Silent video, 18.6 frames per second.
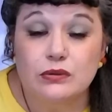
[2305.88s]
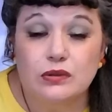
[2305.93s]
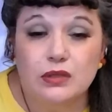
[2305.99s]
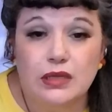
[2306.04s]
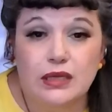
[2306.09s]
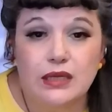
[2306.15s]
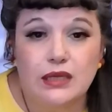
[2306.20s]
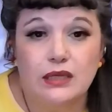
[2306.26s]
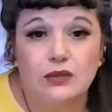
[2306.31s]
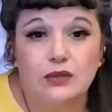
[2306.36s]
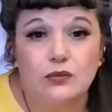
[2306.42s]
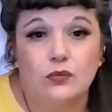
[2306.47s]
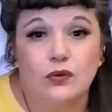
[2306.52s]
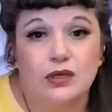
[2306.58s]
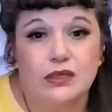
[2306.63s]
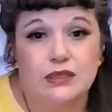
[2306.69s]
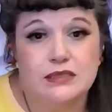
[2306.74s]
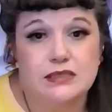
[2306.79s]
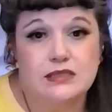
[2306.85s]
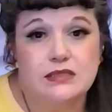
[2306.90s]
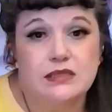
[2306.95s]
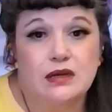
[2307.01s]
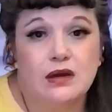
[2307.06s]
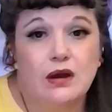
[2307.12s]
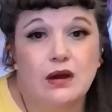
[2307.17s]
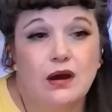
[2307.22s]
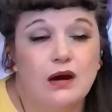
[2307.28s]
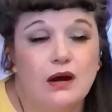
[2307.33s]
It was,
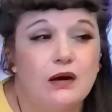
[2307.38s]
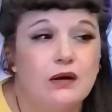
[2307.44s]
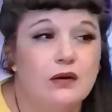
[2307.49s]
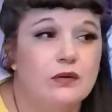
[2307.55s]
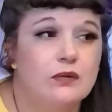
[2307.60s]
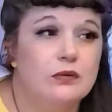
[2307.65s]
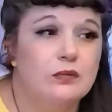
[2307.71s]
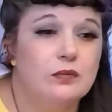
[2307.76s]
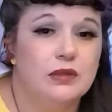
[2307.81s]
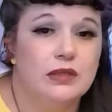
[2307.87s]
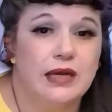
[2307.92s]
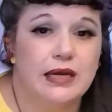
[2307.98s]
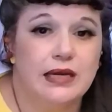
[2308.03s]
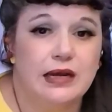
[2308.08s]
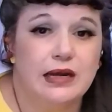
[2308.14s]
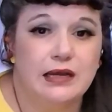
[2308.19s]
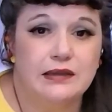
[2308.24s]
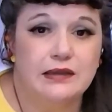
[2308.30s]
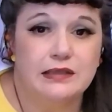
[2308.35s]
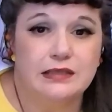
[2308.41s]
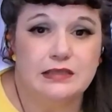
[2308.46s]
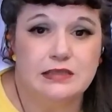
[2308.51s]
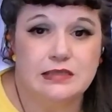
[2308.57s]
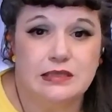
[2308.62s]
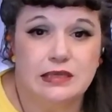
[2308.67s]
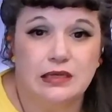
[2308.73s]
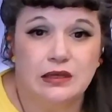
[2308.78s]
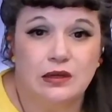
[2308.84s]
oh, well, I got this
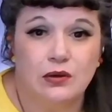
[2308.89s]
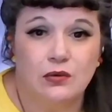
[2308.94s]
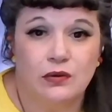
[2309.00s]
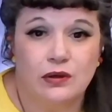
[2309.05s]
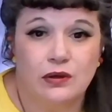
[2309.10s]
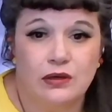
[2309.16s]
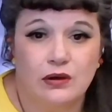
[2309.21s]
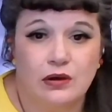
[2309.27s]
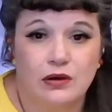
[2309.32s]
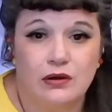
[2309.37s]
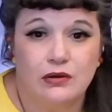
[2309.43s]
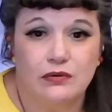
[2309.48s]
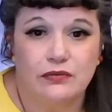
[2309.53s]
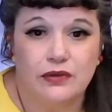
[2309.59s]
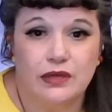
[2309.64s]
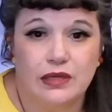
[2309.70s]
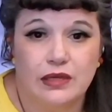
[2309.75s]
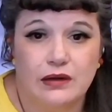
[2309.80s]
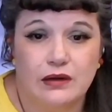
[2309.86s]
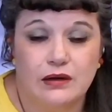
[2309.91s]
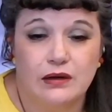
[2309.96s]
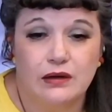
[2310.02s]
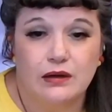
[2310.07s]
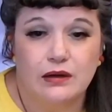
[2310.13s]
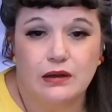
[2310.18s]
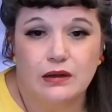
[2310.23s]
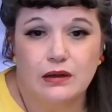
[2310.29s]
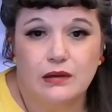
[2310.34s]
thing going on over here,
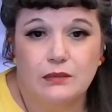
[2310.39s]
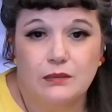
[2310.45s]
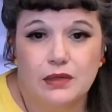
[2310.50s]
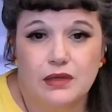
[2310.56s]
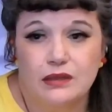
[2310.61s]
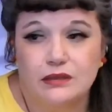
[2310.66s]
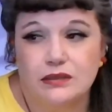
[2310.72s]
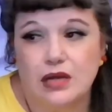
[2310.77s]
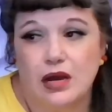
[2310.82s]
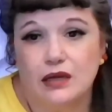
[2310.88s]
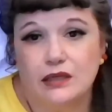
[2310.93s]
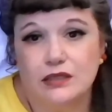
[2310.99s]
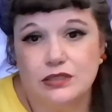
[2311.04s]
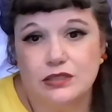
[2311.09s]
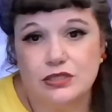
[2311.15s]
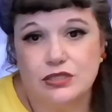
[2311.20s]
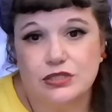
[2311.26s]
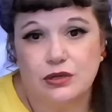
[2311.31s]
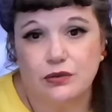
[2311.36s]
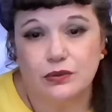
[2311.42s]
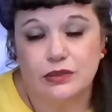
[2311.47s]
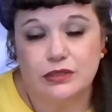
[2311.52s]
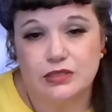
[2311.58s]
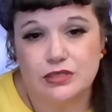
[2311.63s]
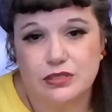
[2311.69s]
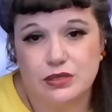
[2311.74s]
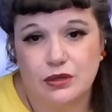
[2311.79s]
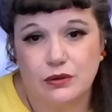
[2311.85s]
but I'll talk to
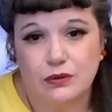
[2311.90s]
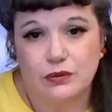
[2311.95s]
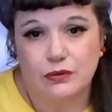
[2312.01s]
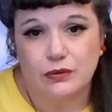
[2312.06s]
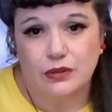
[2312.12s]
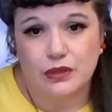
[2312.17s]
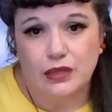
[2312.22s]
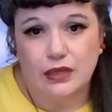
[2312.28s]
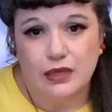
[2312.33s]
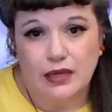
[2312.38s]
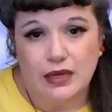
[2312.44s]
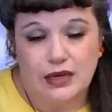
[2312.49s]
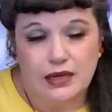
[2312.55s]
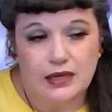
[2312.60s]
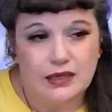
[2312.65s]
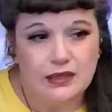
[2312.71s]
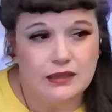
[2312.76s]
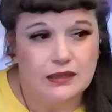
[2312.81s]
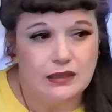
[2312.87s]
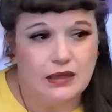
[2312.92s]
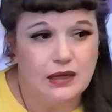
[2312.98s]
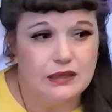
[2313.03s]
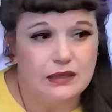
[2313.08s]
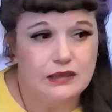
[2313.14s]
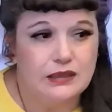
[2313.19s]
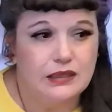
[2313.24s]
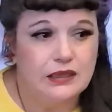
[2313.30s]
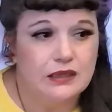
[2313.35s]
so-and-so. And I
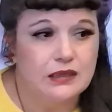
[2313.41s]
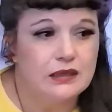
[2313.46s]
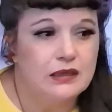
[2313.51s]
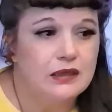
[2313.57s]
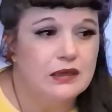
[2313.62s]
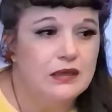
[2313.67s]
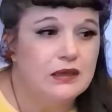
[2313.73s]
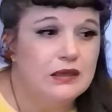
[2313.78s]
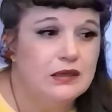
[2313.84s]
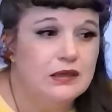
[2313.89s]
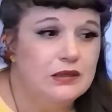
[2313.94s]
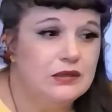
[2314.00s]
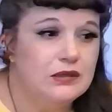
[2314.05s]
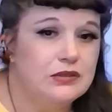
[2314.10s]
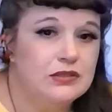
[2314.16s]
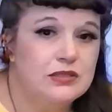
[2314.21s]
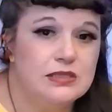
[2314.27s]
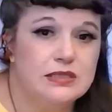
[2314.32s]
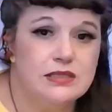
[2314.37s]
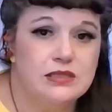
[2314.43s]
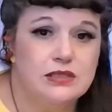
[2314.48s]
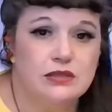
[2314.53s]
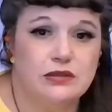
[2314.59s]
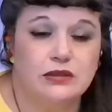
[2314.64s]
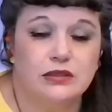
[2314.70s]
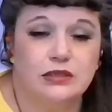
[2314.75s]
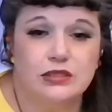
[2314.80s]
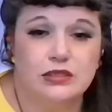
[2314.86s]
think your sister
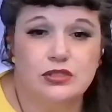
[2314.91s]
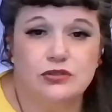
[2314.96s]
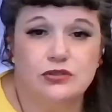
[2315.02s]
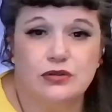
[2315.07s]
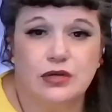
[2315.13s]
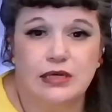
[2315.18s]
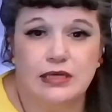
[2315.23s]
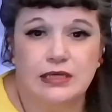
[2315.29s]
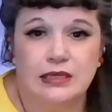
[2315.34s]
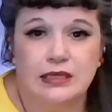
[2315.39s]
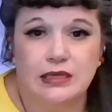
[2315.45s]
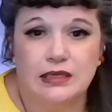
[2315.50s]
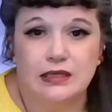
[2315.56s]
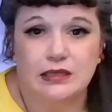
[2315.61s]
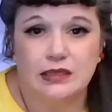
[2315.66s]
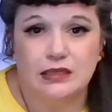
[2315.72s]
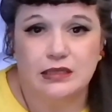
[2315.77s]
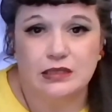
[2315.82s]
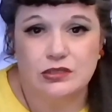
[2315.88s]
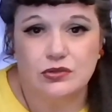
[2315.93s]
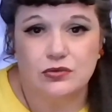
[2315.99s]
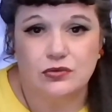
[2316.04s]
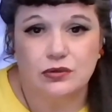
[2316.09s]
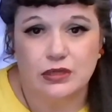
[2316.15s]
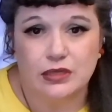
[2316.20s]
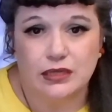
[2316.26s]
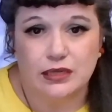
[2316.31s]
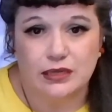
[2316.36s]
is trying to get things
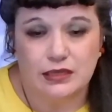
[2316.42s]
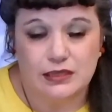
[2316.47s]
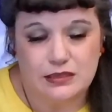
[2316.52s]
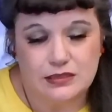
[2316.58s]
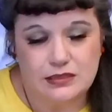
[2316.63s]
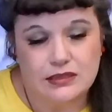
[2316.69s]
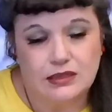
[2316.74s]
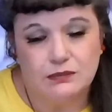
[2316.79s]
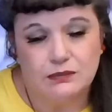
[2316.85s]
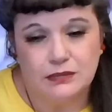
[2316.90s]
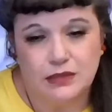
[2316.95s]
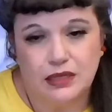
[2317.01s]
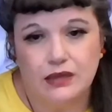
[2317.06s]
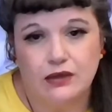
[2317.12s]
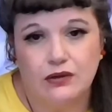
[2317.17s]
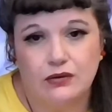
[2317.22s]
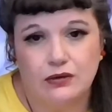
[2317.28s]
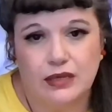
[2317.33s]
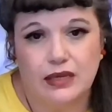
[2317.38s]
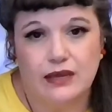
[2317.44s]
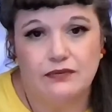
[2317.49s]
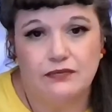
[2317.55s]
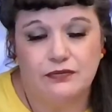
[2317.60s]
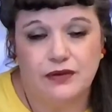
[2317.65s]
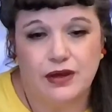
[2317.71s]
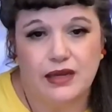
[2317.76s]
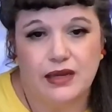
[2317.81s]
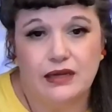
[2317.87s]
organized. And I'm like, okay, fine.